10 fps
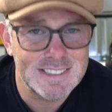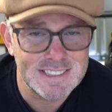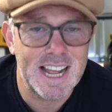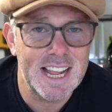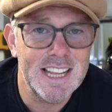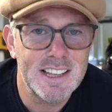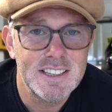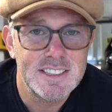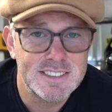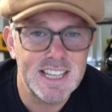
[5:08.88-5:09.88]
today,
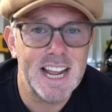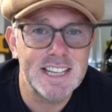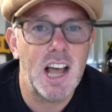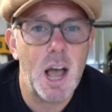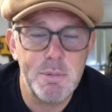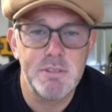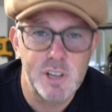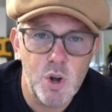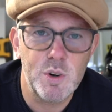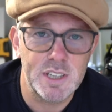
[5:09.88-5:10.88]
saying that I'd be
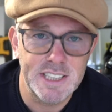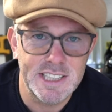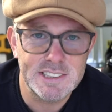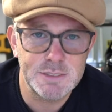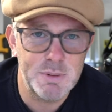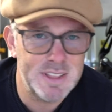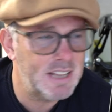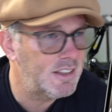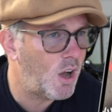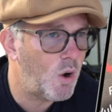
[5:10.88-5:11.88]
recording this, but
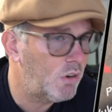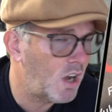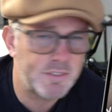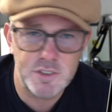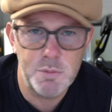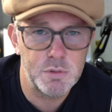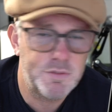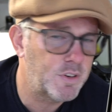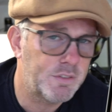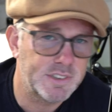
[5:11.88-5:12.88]
then the whole afternoon was
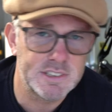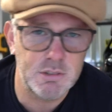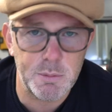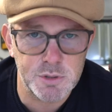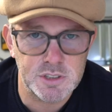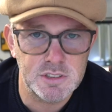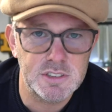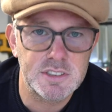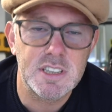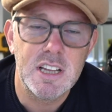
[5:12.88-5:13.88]
full of
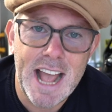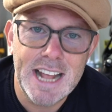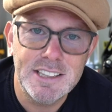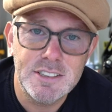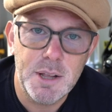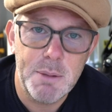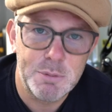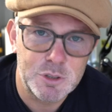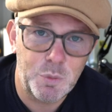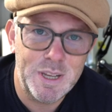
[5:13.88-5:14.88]
interruptions, and
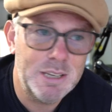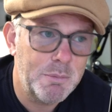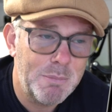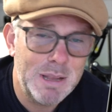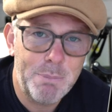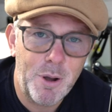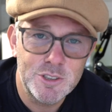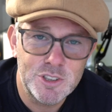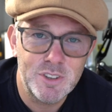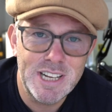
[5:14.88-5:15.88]
between me posting